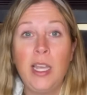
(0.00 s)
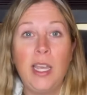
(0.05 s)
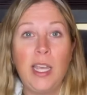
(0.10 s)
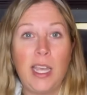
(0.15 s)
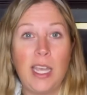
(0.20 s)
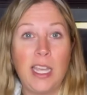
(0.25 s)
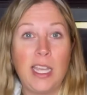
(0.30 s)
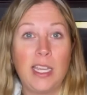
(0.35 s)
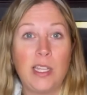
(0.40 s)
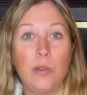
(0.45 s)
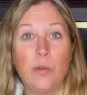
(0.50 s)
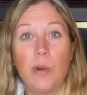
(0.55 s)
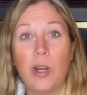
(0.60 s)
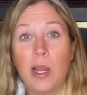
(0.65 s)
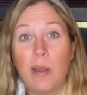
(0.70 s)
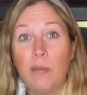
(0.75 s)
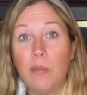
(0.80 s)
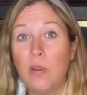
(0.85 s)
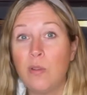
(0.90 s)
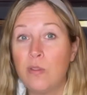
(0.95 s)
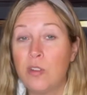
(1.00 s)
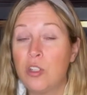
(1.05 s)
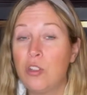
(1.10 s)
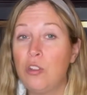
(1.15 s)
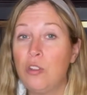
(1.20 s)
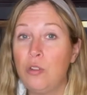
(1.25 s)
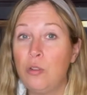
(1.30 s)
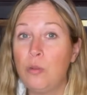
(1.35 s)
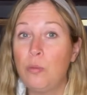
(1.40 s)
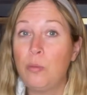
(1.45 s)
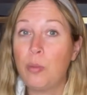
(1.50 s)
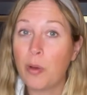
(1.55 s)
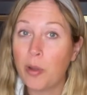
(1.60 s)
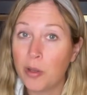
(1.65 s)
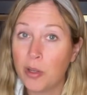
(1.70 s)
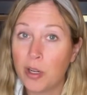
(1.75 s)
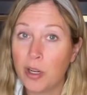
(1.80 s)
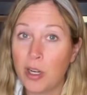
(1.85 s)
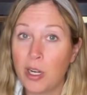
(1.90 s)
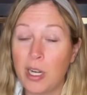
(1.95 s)
And when I moved to
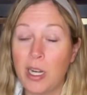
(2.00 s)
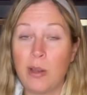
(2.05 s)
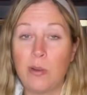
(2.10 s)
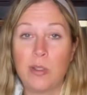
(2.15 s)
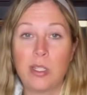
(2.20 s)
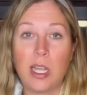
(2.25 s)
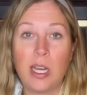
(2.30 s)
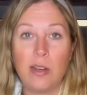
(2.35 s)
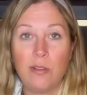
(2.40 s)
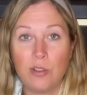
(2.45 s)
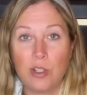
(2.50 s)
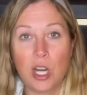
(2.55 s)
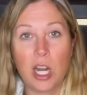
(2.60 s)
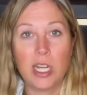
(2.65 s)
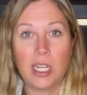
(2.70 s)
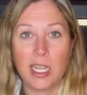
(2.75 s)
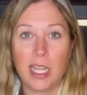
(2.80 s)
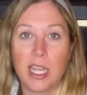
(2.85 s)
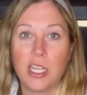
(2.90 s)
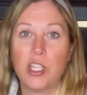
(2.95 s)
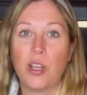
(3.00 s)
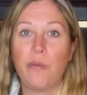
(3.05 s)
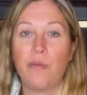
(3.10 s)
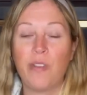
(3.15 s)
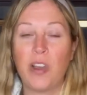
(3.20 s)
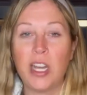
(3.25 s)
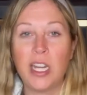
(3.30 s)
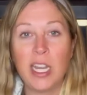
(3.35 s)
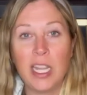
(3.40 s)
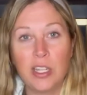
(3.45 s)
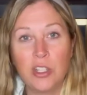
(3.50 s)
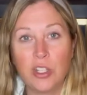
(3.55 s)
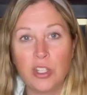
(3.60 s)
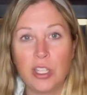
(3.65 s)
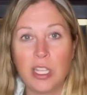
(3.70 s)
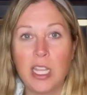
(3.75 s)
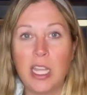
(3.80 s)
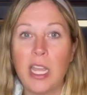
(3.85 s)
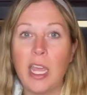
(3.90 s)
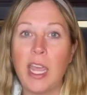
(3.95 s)
Boulder and I was kind of trying to catch up
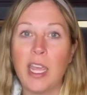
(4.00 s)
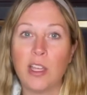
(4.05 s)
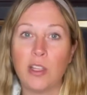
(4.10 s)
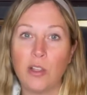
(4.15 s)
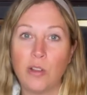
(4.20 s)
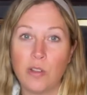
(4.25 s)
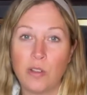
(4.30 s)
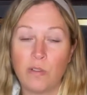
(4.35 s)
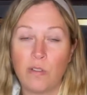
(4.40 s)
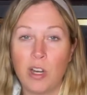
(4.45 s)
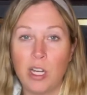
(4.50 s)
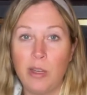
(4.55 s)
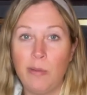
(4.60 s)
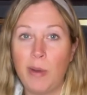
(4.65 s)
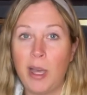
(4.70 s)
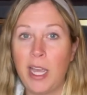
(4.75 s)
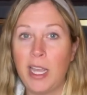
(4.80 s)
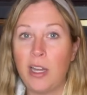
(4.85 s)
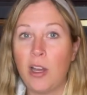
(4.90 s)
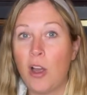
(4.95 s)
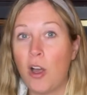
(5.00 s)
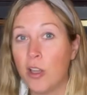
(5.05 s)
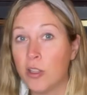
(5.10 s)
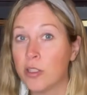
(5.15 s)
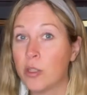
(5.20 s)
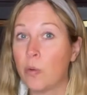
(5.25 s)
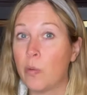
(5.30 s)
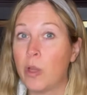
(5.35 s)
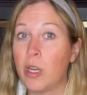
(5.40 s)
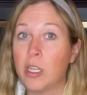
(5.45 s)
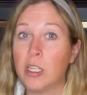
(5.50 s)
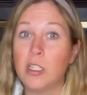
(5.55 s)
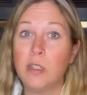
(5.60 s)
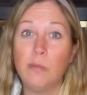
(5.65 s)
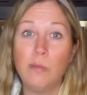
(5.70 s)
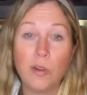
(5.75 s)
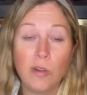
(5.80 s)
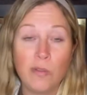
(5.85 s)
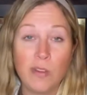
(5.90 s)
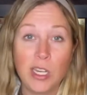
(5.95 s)
financially, a close friend of mine also wanted to
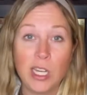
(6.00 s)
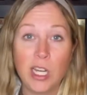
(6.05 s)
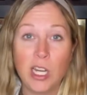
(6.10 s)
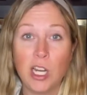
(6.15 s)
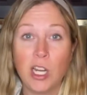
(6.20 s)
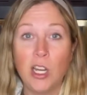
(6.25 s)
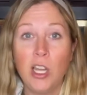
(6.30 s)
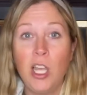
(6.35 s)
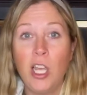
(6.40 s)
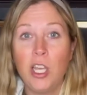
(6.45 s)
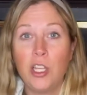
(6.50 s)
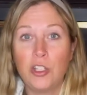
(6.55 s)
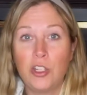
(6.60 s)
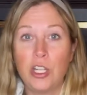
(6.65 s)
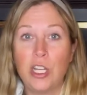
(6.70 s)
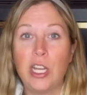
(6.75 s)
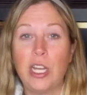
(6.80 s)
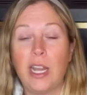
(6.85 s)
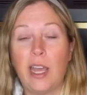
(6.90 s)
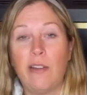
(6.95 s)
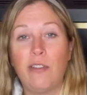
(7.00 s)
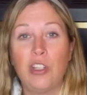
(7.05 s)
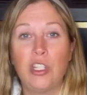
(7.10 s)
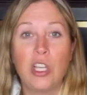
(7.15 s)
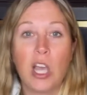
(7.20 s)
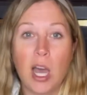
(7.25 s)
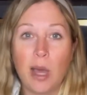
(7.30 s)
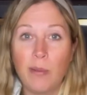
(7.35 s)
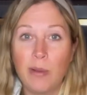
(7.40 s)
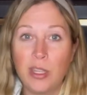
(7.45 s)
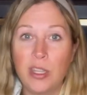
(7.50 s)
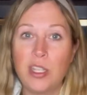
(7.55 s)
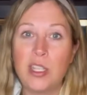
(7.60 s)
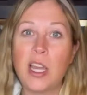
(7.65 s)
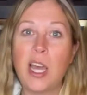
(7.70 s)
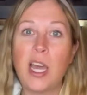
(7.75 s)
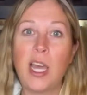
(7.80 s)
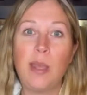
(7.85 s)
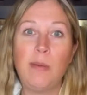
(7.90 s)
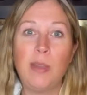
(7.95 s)
move here. She didn't have a job at the
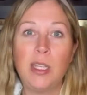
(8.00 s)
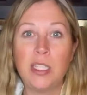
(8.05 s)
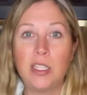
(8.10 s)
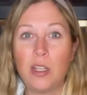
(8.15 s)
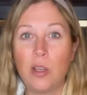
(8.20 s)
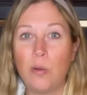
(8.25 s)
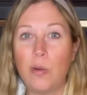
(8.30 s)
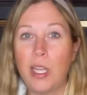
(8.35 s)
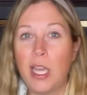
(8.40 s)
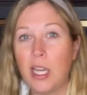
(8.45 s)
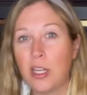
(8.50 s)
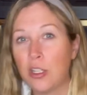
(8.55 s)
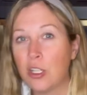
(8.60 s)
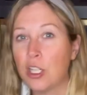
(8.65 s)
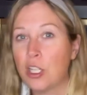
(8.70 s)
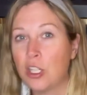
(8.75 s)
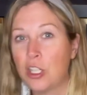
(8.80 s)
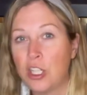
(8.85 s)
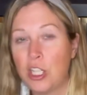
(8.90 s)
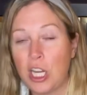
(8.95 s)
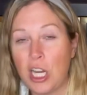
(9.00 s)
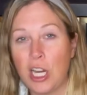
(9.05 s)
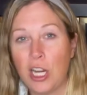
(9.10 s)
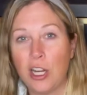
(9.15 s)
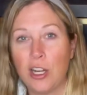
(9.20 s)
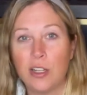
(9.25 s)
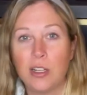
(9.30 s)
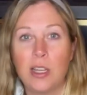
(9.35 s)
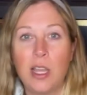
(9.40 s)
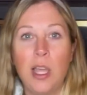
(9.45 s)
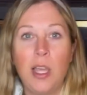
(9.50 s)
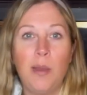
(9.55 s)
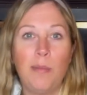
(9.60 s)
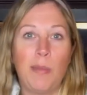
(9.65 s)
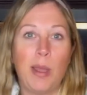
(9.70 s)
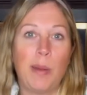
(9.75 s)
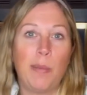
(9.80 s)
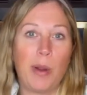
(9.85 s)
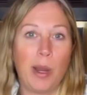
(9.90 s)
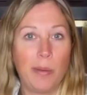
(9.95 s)
time, and so we actually shared
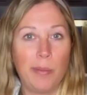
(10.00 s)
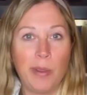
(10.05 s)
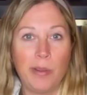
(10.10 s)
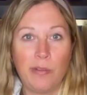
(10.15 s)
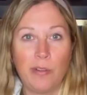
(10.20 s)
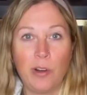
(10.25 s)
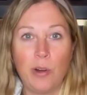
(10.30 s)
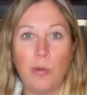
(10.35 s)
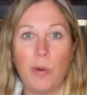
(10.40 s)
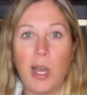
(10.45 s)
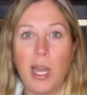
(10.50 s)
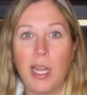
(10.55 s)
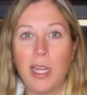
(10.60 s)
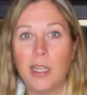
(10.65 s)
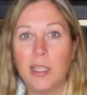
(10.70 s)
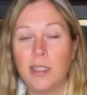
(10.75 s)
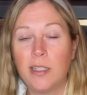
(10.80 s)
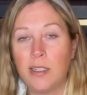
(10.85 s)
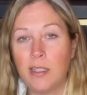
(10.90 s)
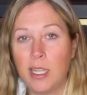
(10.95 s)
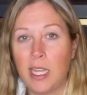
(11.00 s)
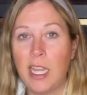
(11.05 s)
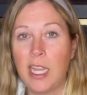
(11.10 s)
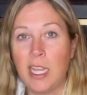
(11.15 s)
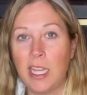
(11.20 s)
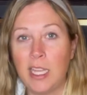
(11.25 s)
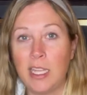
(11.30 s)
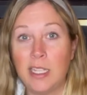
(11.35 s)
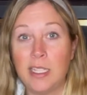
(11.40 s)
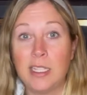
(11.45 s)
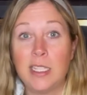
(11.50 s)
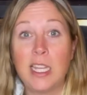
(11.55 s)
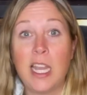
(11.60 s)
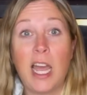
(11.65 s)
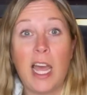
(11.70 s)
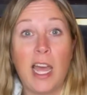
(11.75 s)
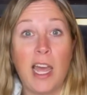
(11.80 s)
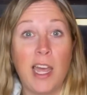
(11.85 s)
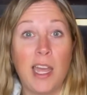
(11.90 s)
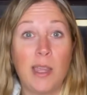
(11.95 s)
my apartment for a while, and
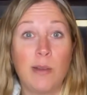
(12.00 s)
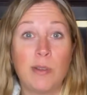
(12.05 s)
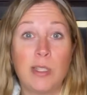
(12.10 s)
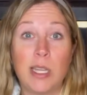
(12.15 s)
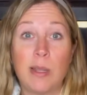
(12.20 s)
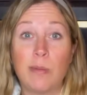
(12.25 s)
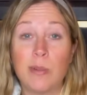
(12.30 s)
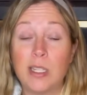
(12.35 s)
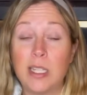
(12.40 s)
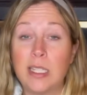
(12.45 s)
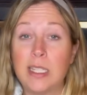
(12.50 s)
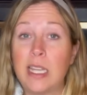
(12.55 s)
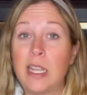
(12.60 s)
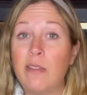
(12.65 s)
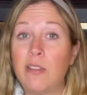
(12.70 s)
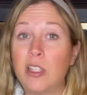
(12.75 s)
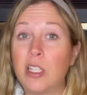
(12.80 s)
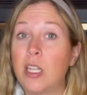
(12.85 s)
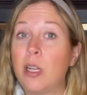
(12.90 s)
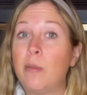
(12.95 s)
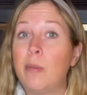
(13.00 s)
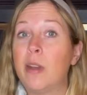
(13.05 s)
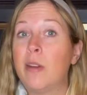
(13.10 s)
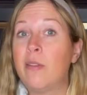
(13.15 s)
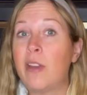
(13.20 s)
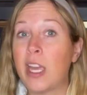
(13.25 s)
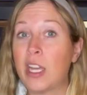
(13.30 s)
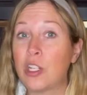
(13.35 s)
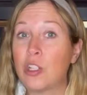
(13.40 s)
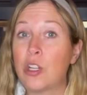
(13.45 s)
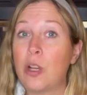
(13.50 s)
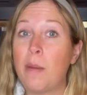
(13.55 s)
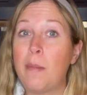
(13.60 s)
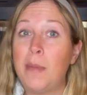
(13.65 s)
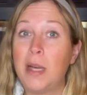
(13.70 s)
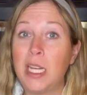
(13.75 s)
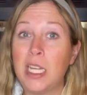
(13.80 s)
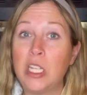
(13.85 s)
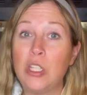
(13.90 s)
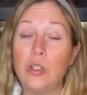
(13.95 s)
I was able to save a little bit of extra
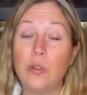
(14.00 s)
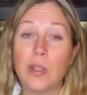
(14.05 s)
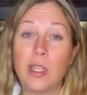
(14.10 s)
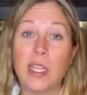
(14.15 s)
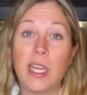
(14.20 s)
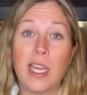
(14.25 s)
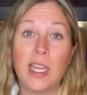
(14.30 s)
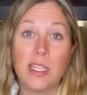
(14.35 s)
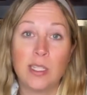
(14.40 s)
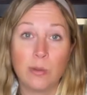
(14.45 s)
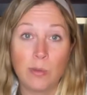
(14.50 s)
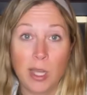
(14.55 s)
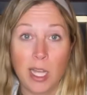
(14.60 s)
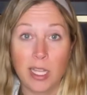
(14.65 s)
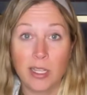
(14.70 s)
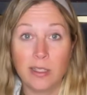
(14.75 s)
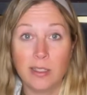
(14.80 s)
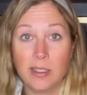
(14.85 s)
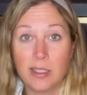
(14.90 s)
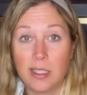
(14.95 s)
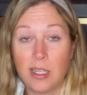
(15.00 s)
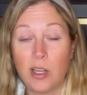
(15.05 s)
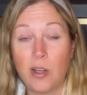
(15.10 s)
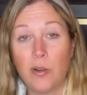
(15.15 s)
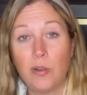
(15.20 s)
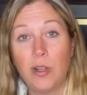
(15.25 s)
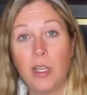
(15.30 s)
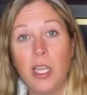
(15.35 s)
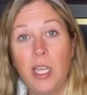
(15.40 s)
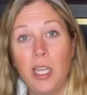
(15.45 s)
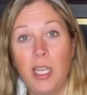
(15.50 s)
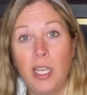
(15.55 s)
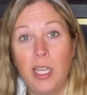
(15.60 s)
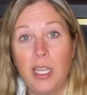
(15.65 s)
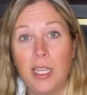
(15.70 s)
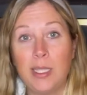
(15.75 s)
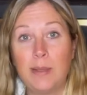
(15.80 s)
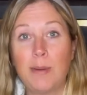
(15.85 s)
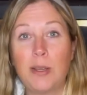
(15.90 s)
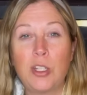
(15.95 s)
money doing that as well. So,
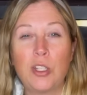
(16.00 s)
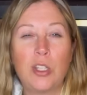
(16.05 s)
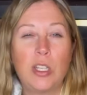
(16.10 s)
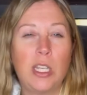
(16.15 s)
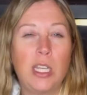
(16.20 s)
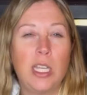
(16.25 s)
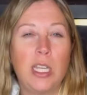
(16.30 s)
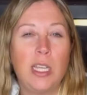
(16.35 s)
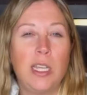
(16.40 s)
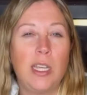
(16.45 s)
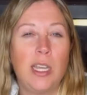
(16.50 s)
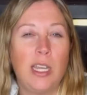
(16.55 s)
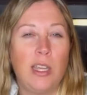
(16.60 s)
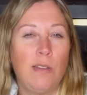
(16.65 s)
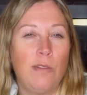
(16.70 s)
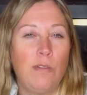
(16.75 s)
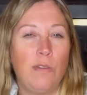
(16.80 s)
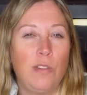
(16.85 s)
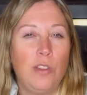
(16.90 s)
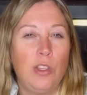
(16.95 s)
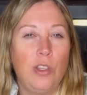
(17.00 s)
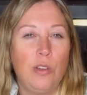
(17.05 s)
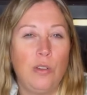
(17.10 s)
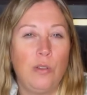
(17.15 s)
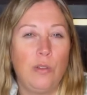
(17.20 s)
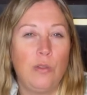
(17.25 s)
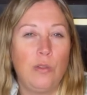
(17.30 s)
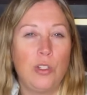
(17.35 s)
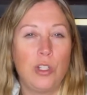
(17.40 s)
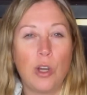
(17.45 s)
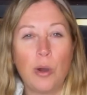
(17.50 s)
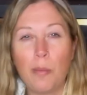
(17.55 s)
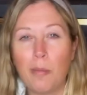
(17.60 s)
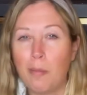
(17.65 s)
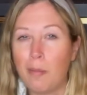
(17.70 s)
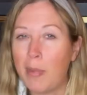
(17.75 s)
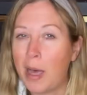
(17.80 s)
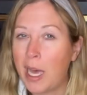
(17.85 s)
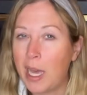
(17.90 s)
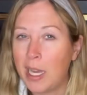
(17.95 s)
especially if you don't
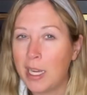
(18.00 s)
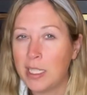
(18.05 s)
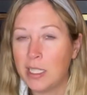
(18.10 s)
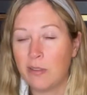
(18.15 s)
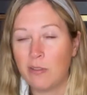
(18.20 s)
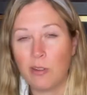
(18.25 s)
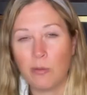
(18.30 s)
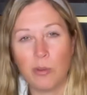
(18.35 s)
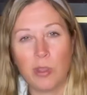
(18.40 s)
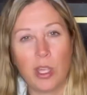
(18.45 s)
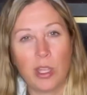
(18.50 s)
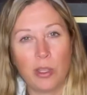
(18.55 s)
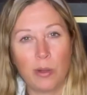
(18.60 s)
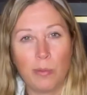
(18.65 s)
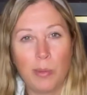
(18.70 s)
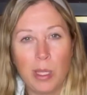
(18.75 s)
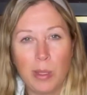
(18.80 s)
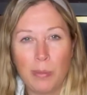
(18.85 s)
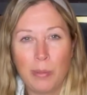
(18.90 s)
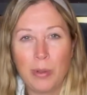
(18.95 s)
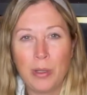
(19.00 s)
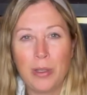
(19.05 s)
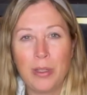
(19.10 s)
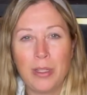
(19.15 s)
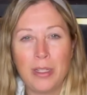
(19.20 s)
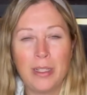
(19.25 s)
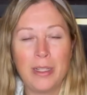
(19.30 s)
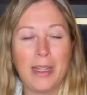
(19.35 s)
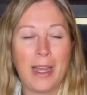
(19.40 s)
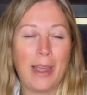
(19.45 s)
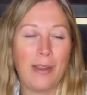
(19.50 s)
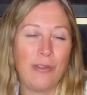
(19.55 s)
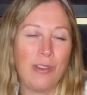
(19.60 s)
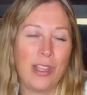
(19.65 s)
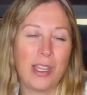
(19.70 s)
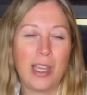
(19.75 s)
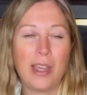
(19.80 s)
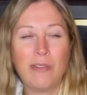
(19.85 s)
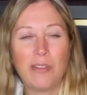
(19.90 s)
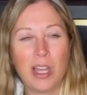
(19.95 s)
mind living with other people. I feel
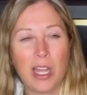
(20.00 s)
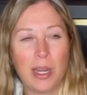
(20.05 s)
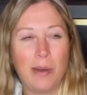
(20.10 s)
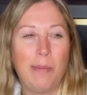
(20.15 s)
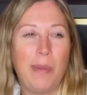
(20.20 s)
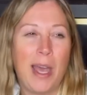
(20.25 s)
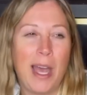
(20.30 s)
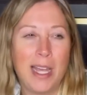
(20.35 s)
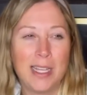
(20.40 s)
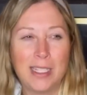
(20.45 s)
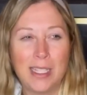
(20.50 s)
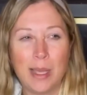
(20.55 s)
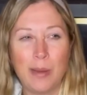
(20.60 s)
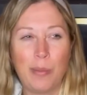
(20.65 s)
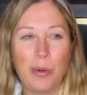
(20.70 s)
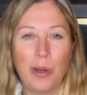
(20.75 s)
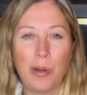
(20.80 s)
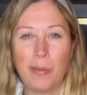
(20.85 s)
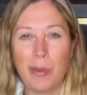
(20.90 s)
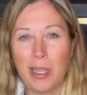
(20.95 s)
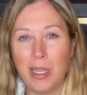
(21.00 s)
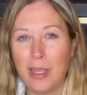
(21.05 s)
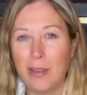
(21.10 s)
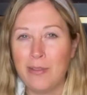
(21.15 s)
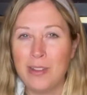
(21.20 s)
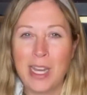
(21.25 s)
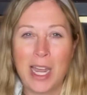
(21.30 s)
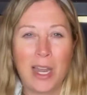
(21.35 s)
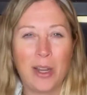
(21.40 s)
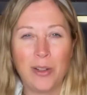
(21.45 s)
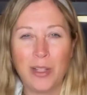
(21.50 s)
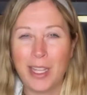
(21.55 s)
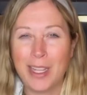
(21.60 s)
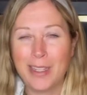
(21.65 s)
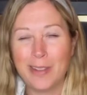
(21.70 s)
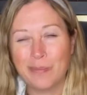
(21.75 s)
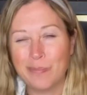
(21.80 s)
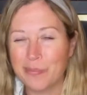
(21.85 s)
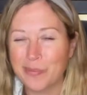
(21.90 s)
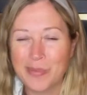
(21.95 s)
like I've kind of passed that point in my life now. Like,
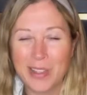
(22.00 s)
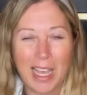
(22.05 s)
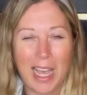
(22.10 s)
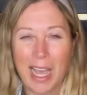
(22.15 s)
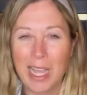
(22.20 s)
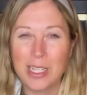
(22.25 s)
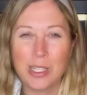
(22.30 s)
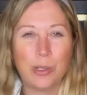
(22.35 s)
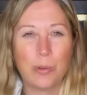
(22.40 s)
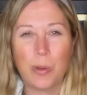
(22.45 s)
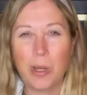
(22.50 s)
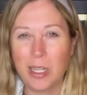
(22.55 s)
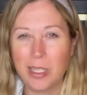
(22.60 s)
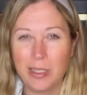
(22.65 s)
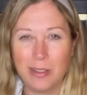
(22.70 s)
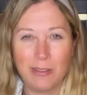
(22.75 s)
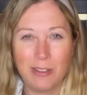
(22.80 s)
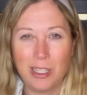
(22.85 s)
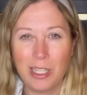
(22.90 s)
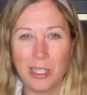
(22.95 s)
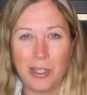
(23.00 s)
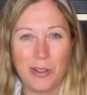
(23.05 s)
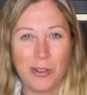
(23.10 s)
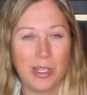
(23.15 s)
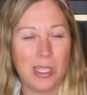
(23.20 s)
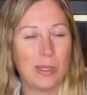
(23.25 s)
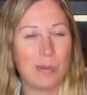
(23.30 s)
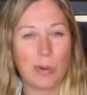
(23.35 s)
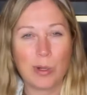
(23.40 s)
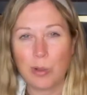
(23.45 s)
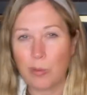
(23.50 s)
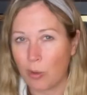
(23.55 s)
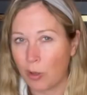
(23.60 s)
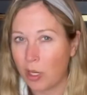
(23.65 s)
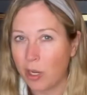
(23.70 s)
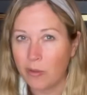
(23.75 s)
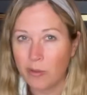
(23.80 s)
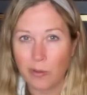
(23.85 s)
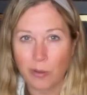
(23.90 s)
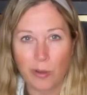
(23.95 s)
I just want to live alone. It's much more
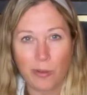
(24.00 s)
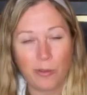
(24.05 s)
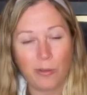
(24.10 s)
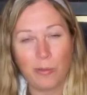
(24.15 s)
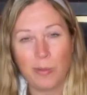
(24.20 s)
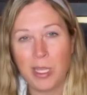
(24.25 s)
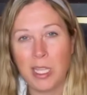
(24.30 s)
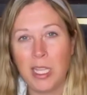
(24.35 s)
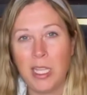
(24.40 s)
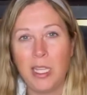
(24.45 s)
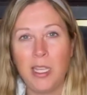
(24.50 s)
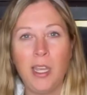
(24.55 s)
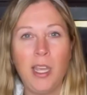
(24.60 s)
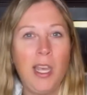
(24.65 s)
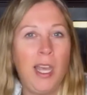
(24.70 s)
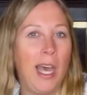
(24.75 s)
comfortable for me.